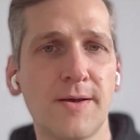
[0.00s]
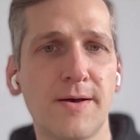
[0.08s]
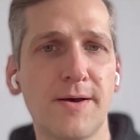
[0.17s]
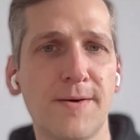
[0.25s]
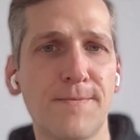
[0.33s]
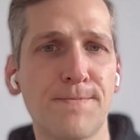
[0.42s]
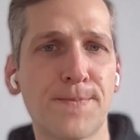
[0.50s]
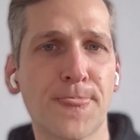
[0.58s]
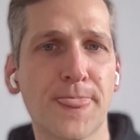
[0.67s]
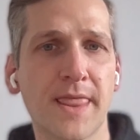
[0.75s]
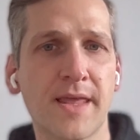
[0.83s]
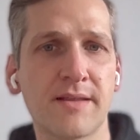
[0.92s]

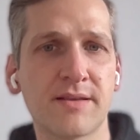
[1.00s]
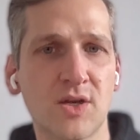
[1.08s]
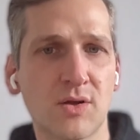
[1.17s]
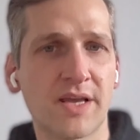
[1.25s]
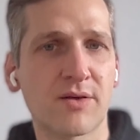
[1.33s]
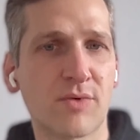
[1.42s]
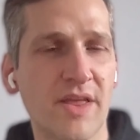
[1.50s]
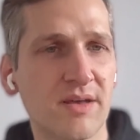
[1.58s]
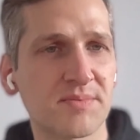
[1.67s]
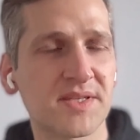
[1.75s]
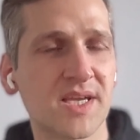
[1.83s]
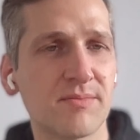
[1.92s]
And, like
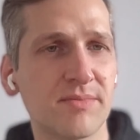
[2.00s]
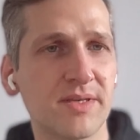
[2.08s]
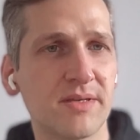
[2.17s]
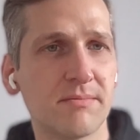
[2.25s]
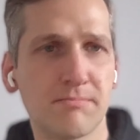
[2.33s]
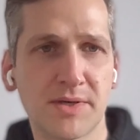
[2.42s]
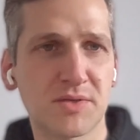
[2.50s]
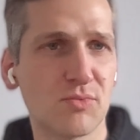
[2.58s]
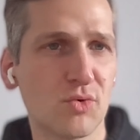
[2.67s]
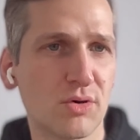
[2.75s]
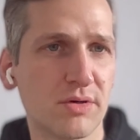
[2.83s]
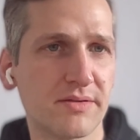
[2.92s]
RevOps can be much
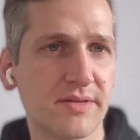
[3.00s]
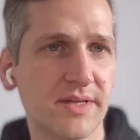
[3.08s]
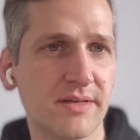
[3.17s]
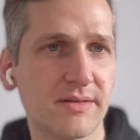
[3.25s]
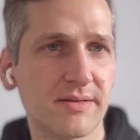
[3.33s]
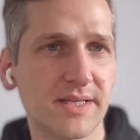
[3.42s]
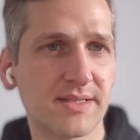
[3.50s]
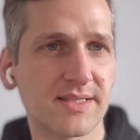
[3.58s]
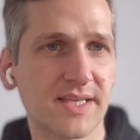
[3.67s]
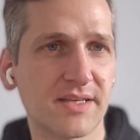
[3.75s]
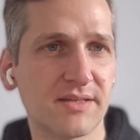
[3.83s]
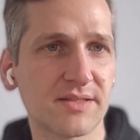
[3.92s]
more than
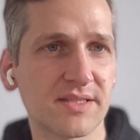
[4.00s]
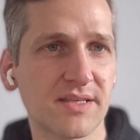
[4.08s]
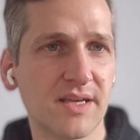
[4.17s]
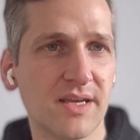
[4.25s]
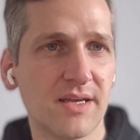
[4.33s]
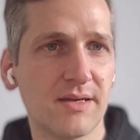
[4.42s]
sales.